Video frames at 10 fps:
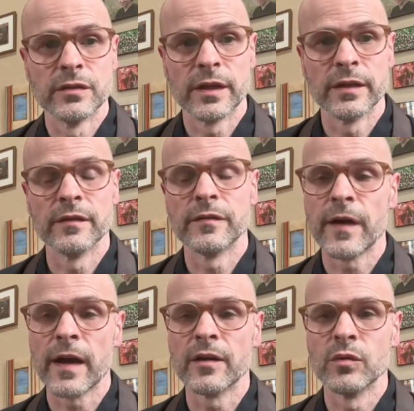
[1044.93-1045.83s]
and the
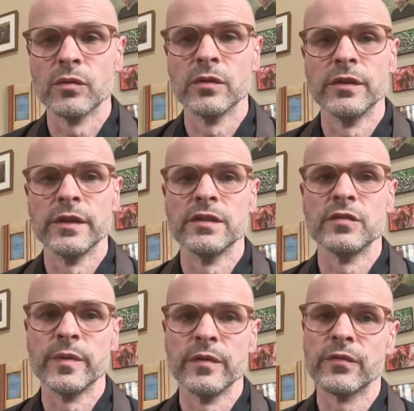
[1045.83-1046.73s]
firewood is
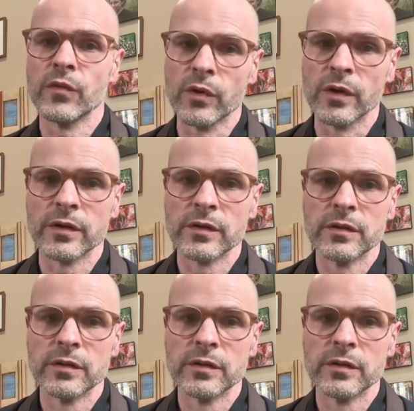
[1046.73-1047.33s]
before.